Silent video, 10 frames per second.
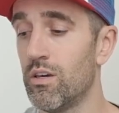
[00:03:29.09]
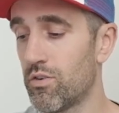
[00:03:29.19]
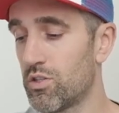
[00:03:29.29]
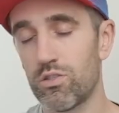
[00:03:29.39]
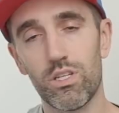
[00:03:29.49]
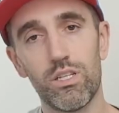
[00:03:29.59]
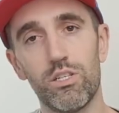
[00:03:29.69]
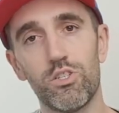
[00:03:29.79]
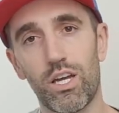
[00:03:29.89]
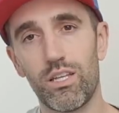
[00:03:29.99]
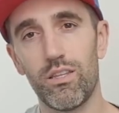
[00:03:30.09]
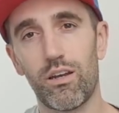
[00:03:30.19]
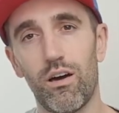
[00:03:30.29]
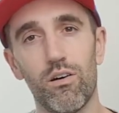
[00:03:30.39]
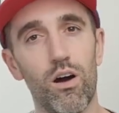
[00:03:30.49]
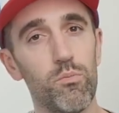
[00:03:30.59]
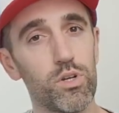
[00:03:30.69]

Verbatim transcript: If you're interested in checking that out, I'll